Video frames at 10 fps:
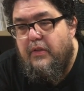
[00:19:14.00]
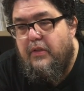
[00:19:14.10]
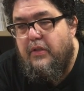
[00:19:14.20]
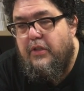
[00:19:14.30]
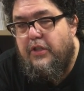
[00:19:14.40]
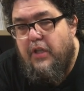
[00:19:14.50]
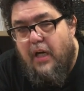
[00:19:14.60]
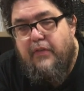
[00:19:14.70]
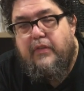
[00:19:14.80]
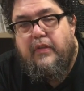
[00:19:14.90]
to
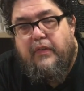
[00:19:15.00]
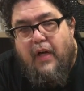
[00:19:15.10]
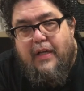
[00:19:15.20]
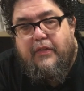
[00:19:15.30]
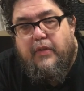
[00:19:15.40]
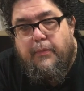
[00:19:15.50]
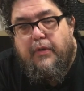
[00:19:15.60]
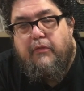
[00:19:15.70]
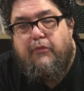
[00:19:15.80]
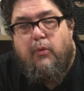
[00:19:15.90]
just design
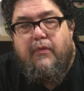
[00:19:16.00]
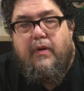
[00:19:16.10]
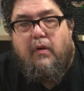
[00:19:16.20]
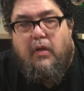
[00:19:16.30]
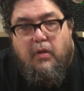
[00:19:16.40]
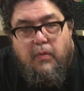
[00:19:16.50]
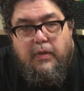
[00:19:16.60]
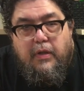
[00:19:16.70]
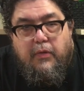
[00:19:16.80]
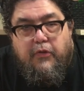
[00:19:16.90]
something for their own
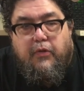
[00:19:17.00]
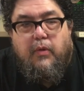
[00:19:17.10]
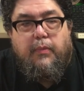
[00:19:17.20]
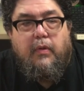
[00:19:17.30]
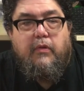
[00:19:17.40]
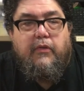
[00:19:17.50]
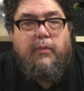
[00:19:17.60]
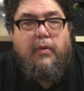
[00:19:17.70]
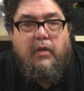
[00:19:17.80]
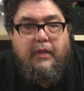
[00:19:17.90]
use to improve their
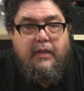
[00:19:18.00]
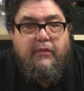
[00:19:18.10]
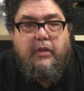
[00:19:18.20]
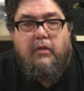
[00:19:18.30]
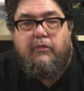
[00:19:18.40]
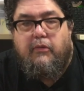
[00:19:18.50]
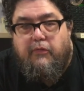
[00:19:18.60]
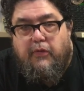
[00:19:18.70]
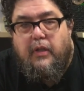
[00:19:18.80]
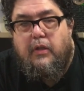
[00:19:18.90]
productivity or for
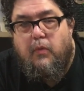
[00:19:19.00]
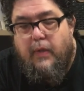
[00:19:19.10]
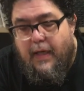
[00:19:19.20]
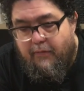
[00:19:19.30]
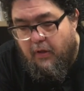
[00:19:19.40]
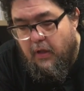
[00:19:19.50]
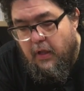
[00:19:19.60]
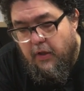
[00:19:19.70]
fun or whatever,